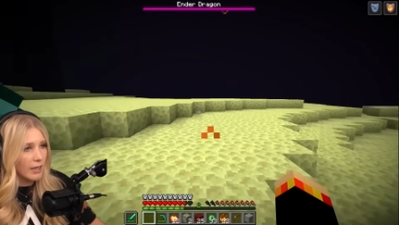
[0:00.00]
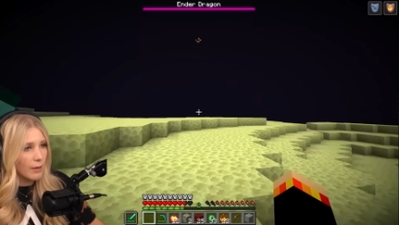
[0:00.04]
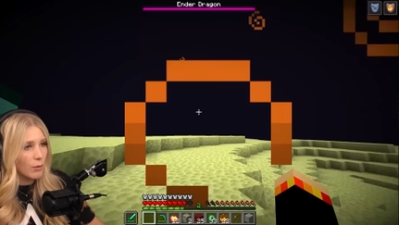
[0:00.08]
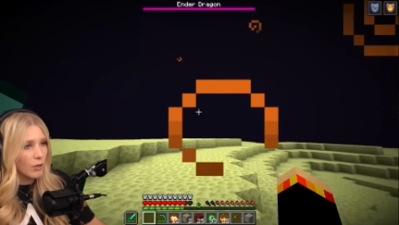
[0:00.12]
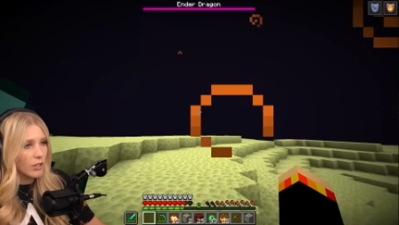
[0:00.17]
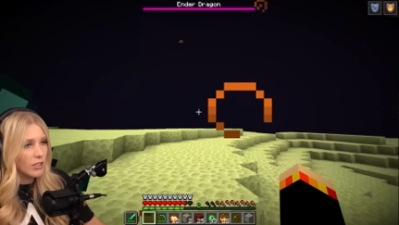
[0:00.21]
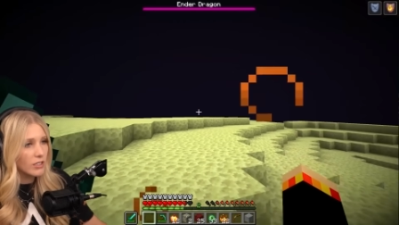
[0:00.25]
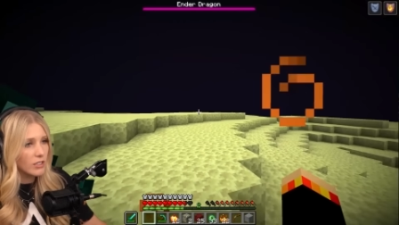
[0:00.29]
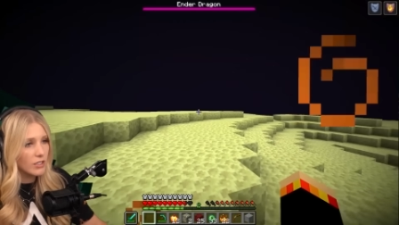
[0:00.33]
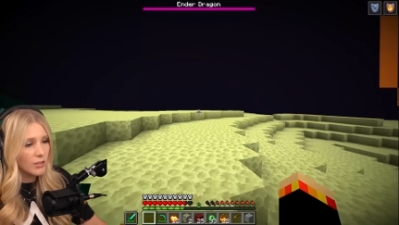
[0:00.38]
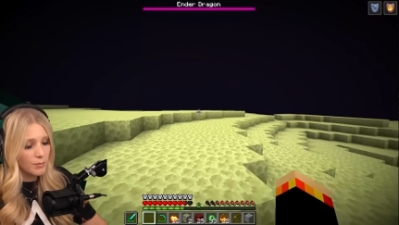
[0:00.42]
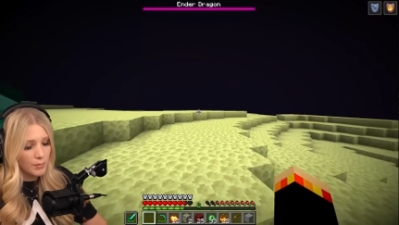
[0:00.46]

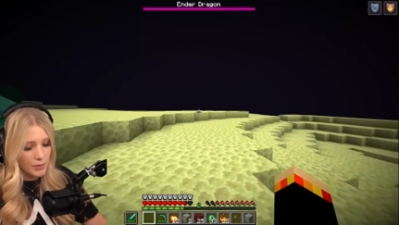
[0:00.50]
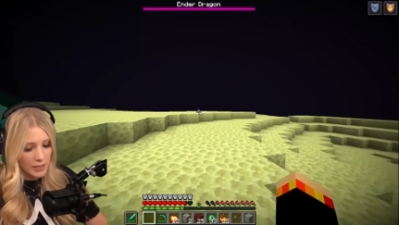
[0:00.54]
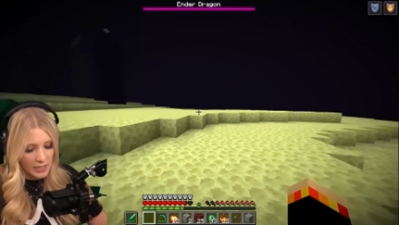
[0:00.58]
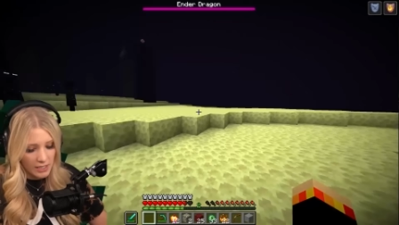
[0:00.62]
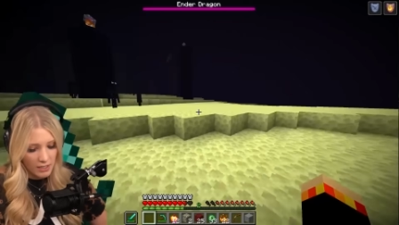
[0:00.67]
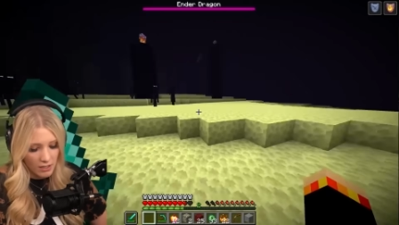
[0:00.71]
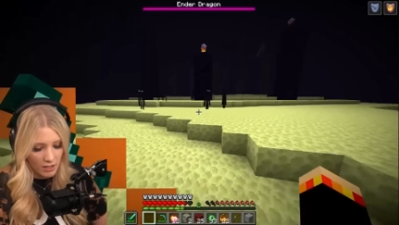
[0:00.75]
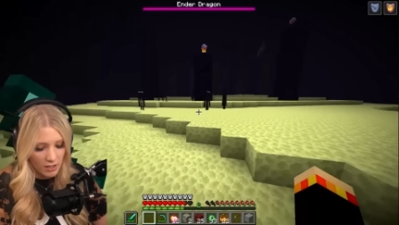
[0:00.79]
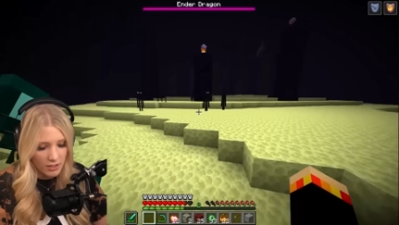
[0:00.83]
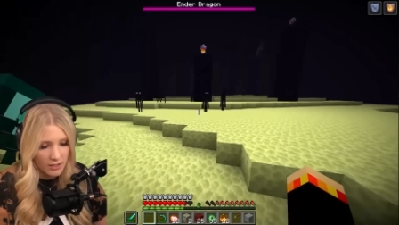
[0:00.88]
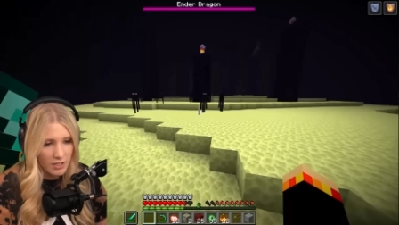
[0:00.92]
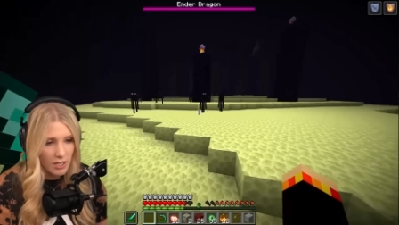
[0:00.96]
want to be
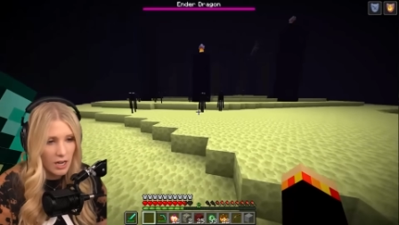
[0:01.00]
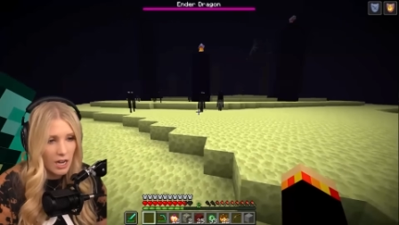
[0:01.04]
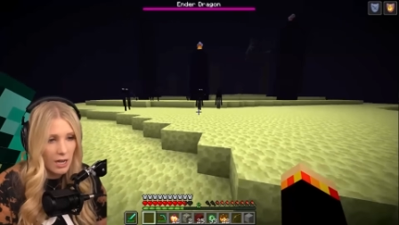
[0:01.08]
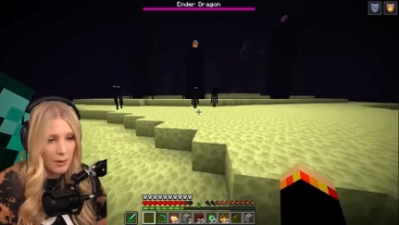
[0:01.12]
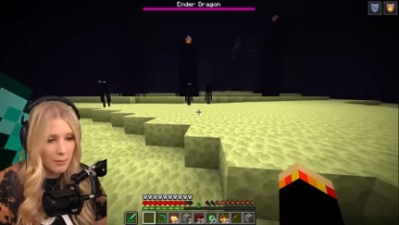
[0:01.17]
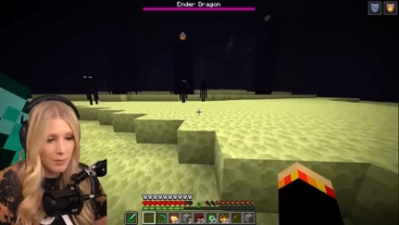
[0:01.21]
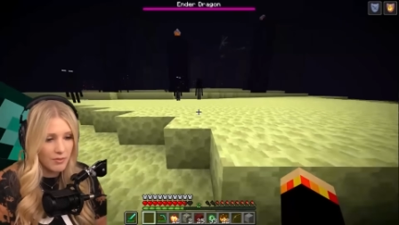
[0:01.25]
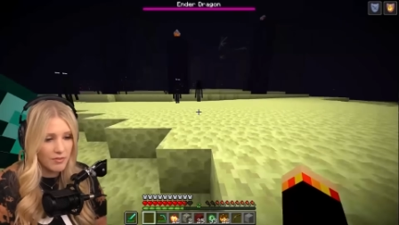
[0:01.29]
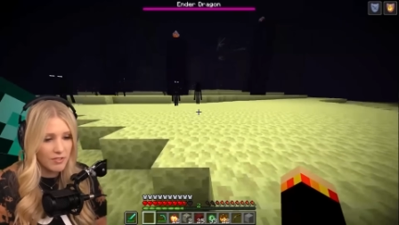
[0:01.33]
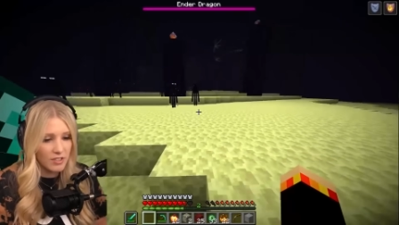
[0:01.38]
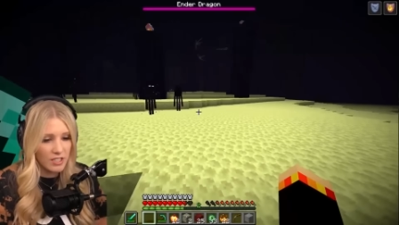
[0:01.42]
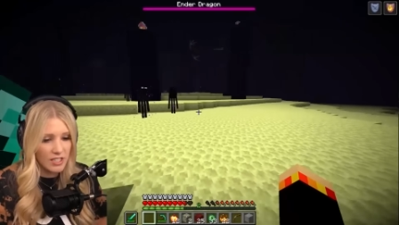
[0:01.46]
on top
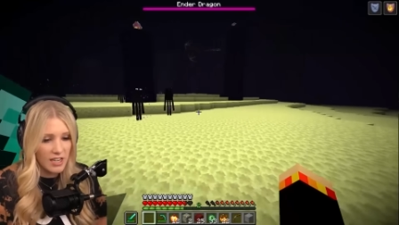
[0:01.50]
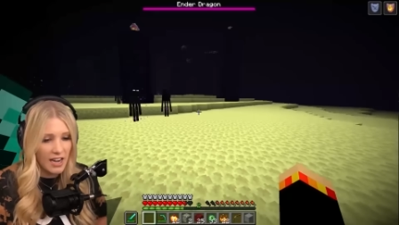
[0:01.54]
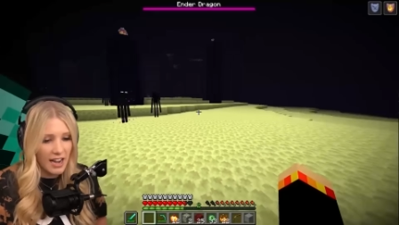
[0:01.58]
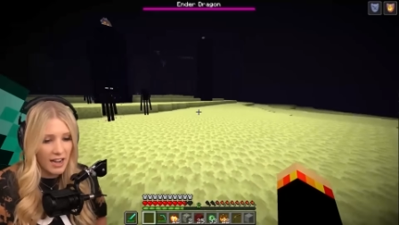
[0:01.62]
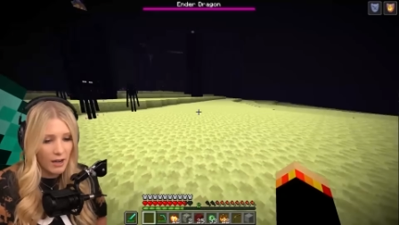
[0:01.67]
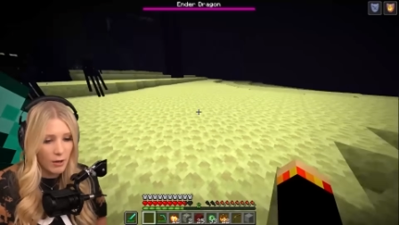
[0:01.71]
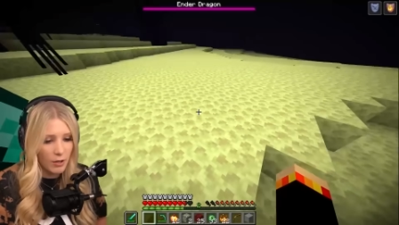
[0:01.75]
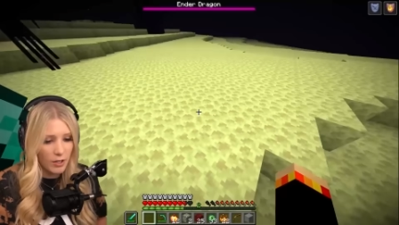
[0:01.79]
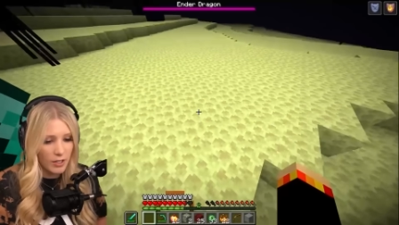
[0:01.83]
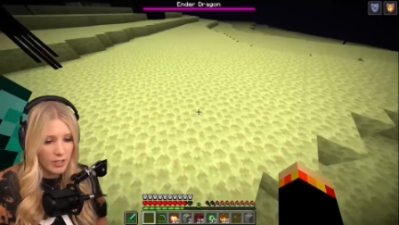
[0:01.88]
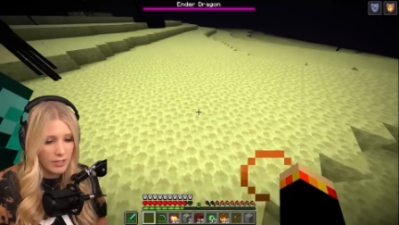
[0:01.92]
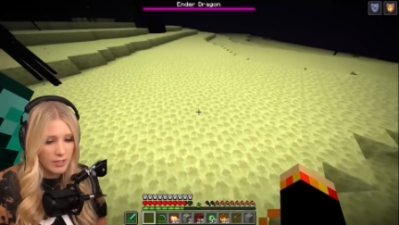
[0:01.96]
of the
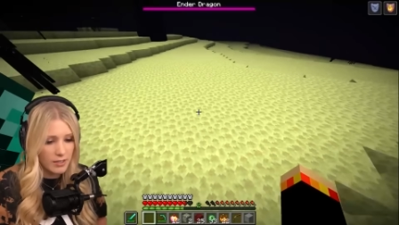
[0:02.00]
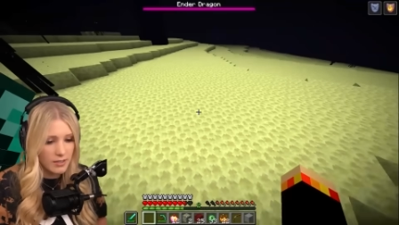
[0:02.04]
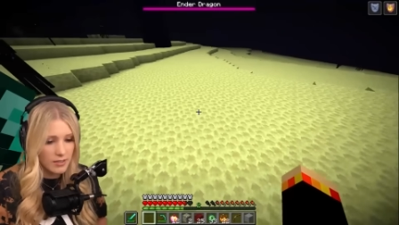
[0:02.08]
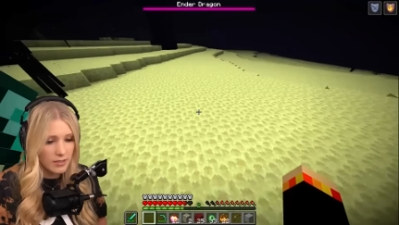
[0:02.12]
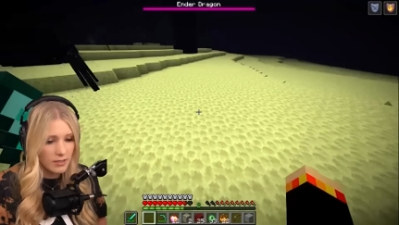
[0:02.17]
towers.